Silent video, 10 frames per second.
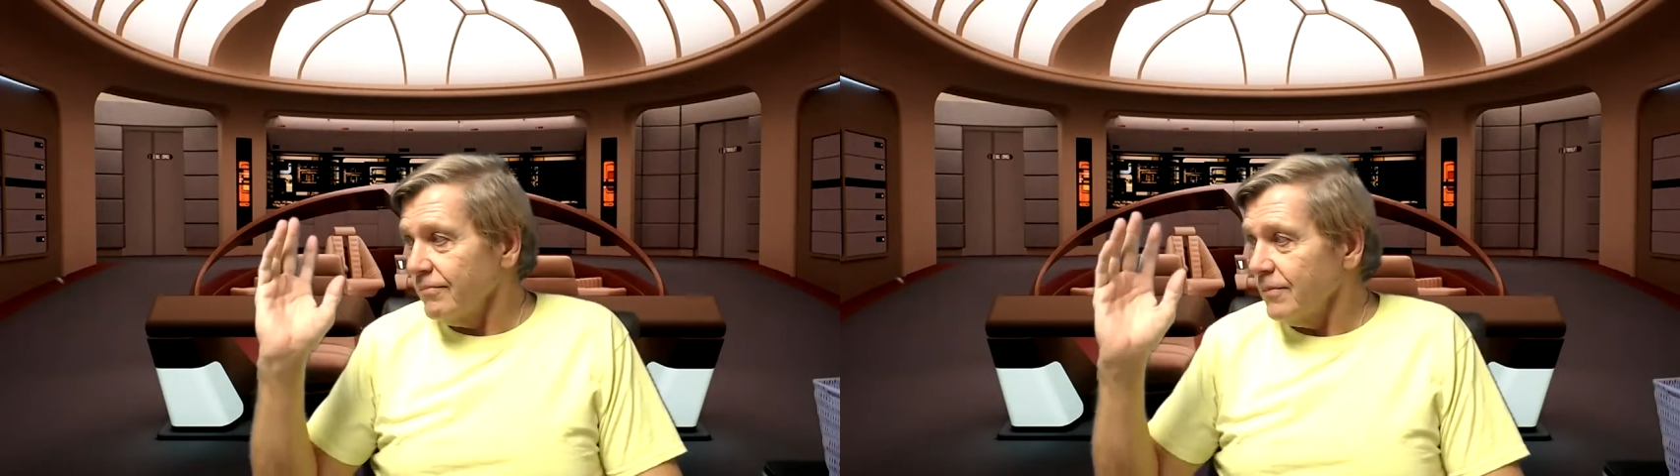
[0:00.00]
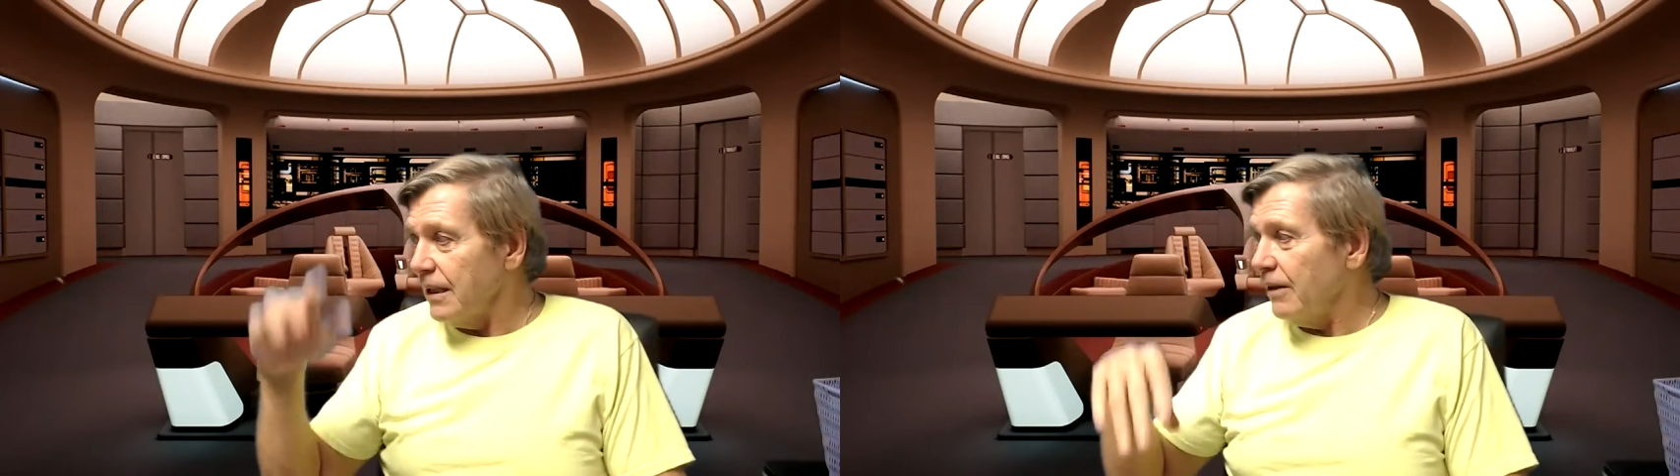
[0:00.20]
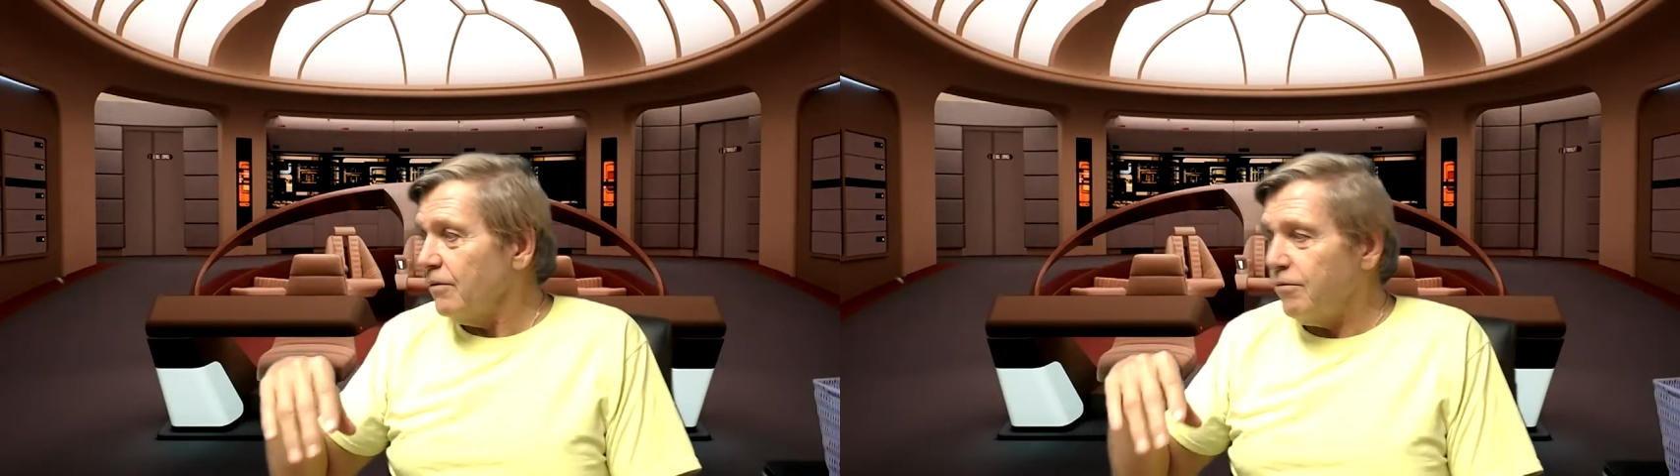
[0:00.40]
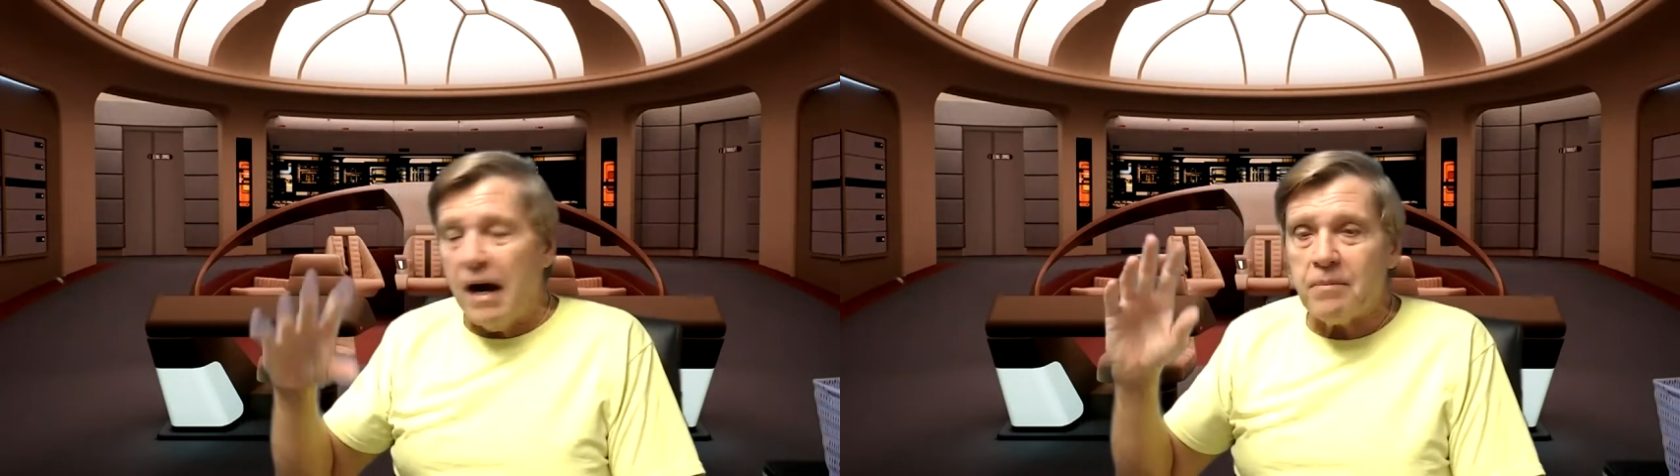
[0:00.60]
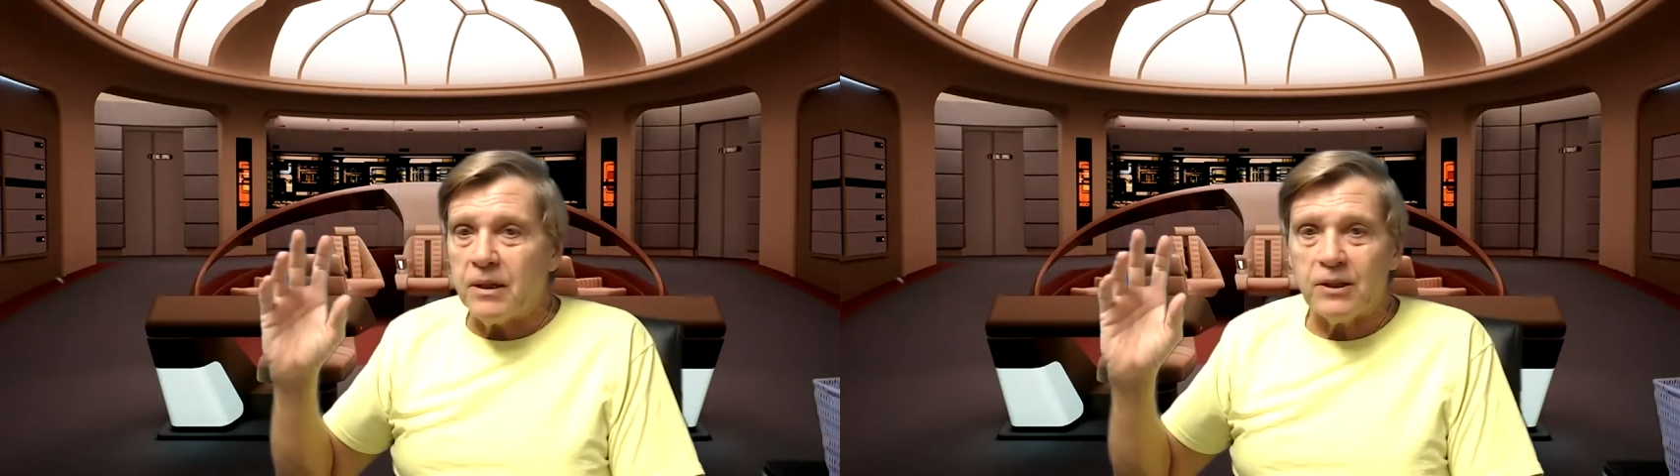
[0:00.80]

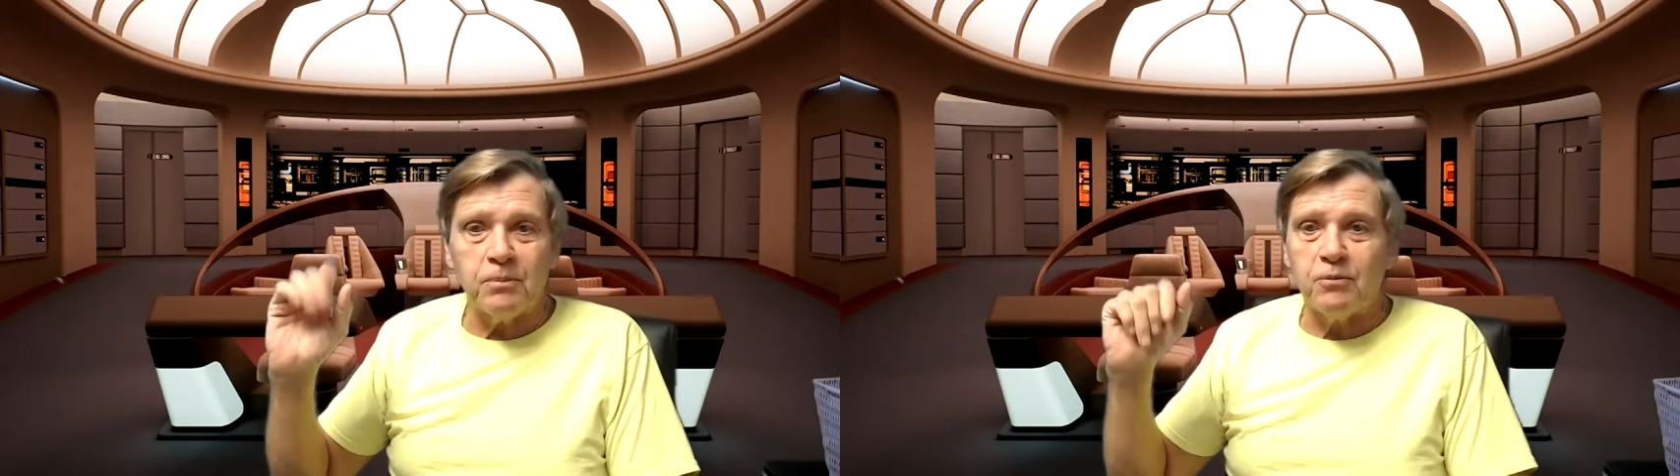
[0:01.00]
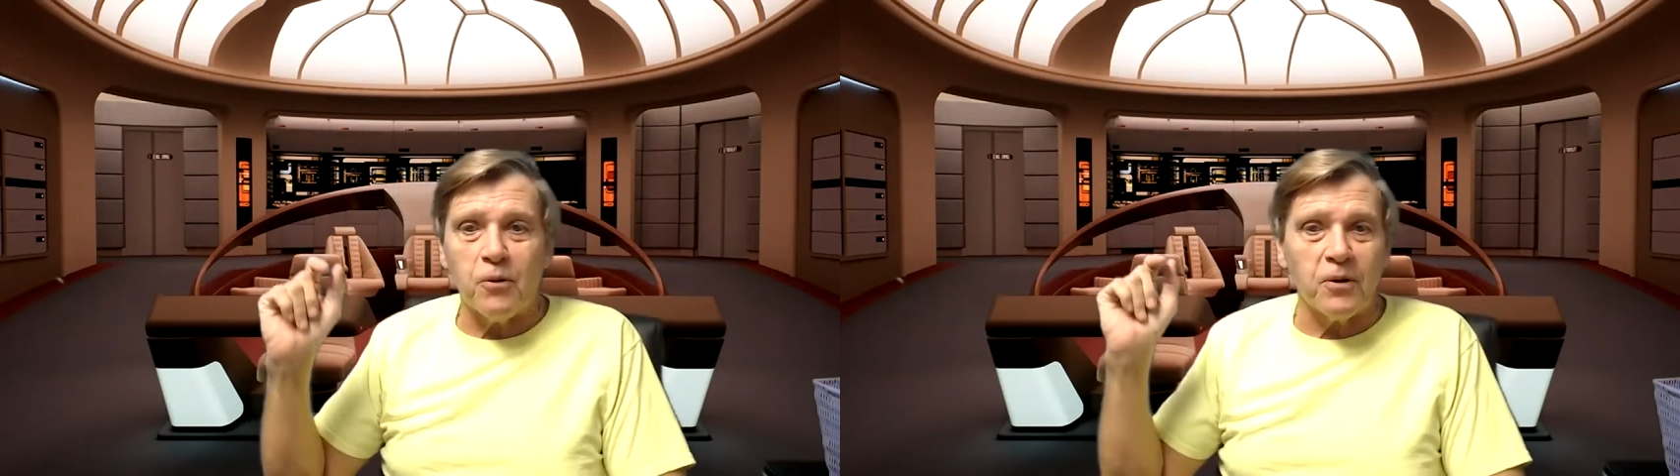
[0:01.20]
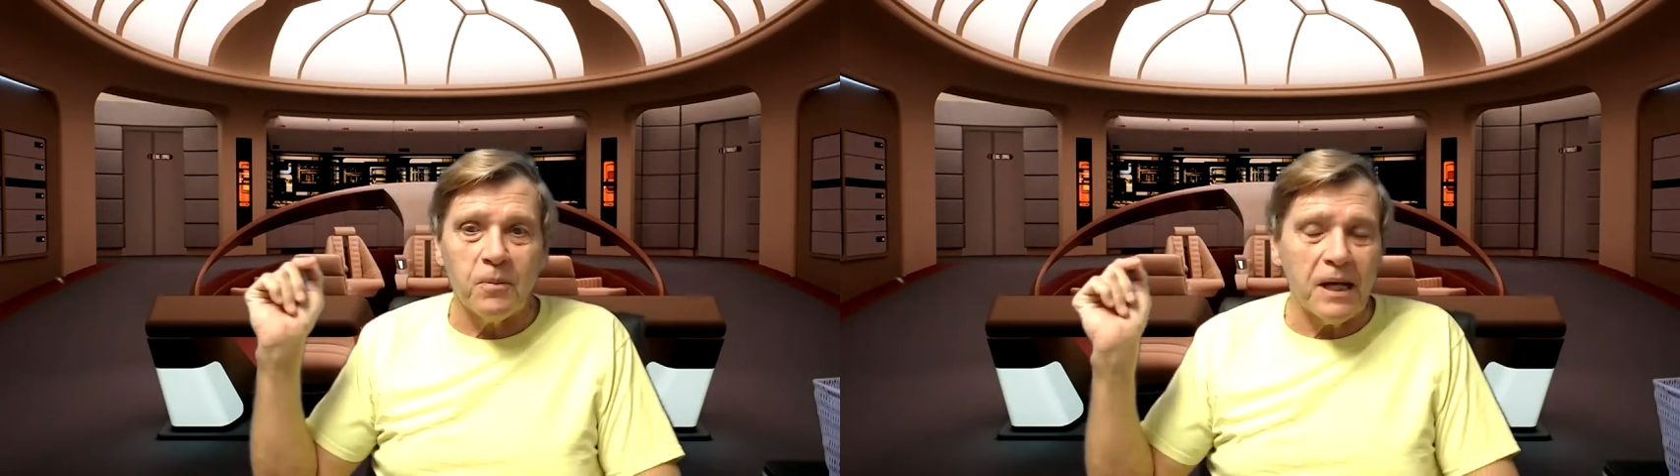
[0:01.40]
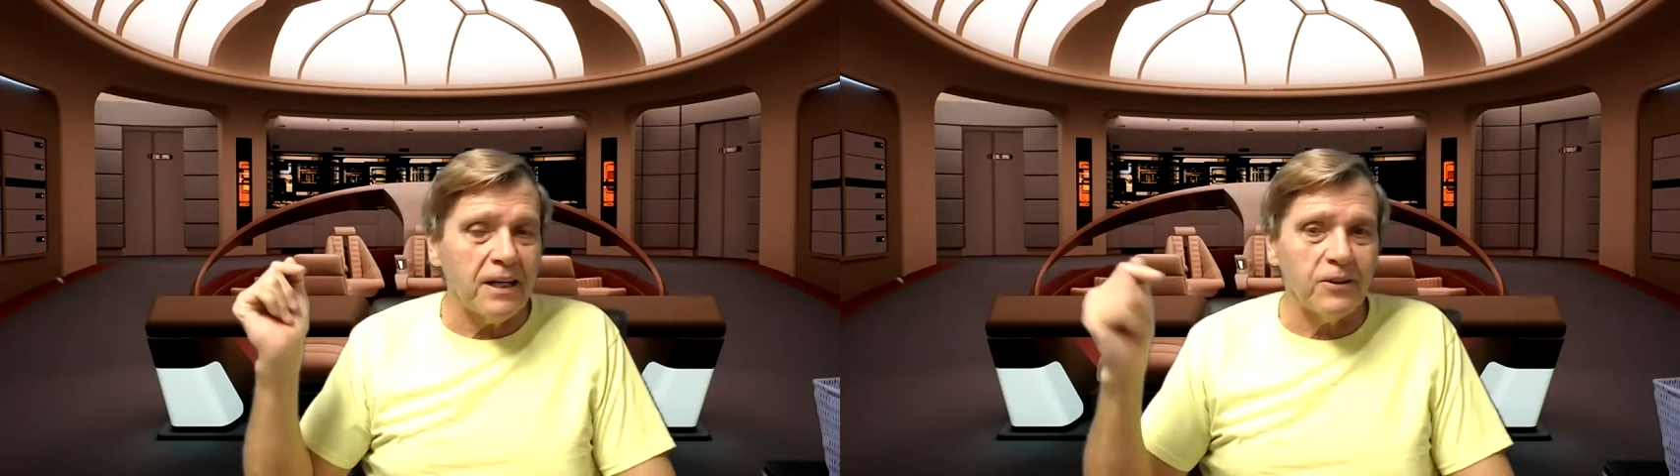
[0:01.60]
5 minutes before the meeting,